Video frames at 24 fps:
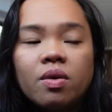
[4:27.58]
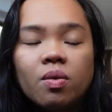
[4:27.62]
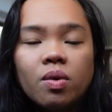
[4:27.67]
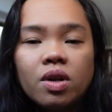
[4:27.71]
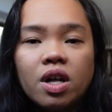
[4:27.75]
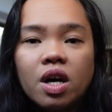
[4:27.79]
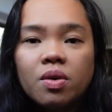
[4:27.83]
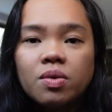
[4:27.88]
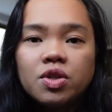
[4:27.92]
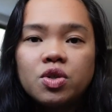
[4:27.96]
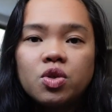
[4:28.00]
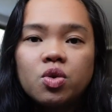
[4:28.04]
while
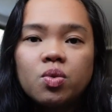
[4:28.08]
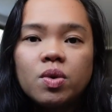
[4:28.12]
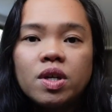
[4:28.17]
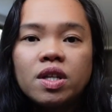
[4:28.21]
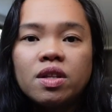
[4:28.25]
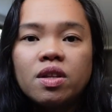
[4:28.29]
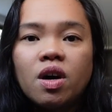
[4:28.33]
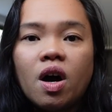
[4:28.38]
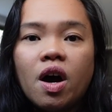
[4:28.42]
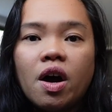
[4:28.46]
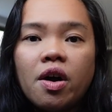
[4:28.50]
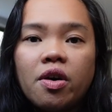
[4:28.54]
I was
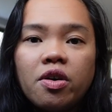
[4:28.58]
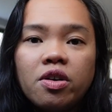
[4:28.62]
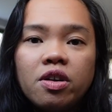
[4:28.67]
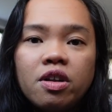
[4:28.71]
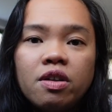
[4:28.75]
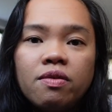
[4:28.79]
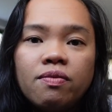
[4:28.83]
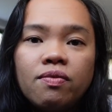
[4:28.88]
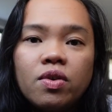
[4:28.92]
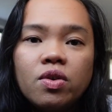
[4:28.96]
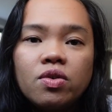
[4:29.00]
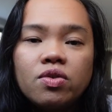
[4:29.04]
doing the iron
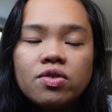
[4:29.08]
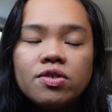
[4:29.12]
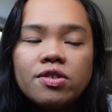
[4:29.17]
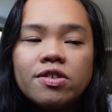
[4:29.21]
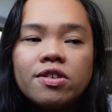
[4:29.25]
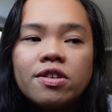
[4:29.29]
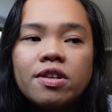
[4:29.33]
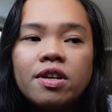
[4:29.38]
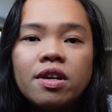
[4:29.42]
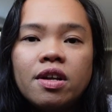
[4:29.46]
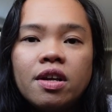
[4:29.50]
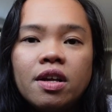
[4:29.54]

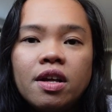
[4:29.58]
infusion